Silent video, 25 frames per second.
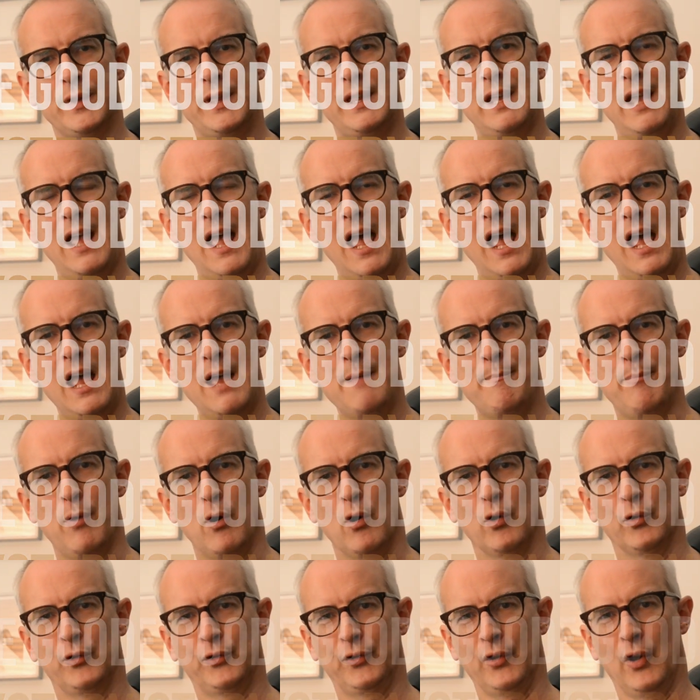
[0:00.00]
the
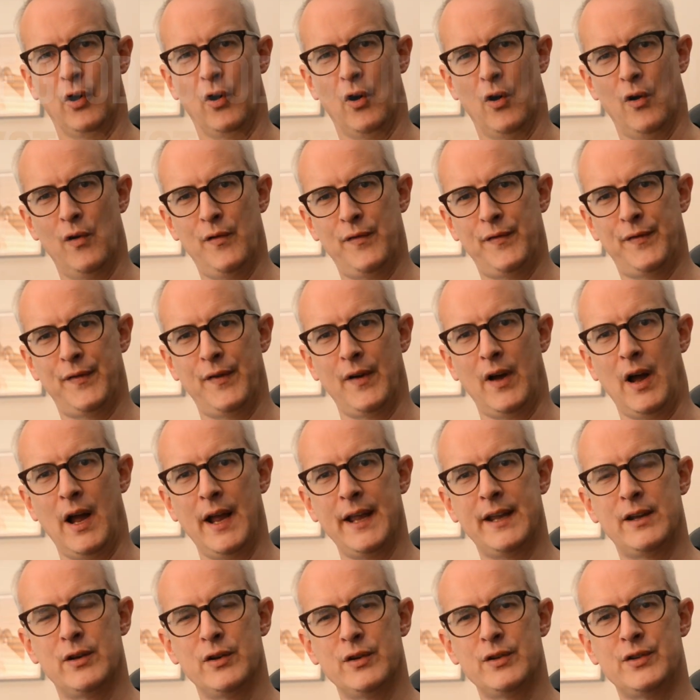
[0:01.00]
airbox off,
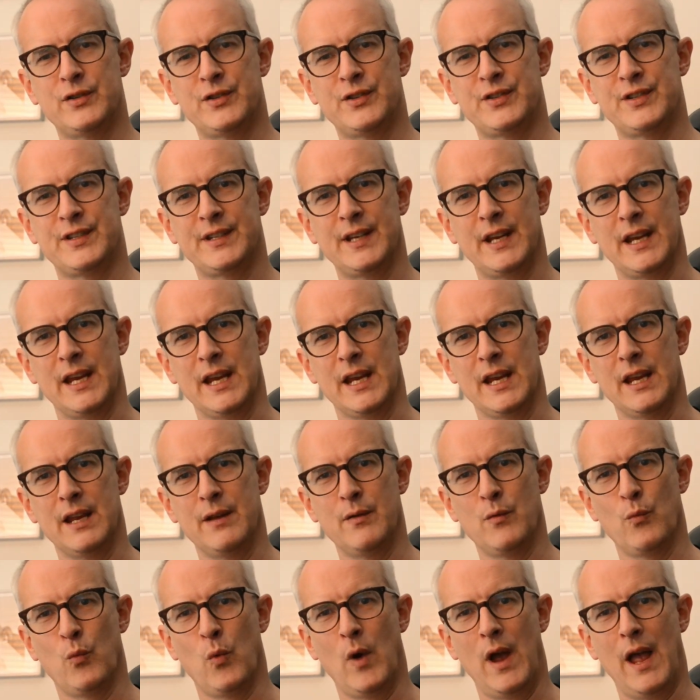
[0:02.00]
I could see
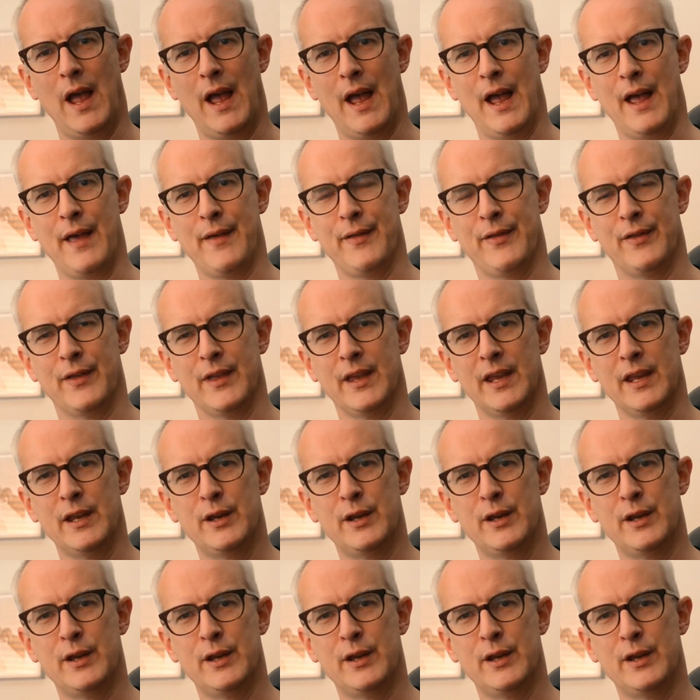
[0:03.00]
where the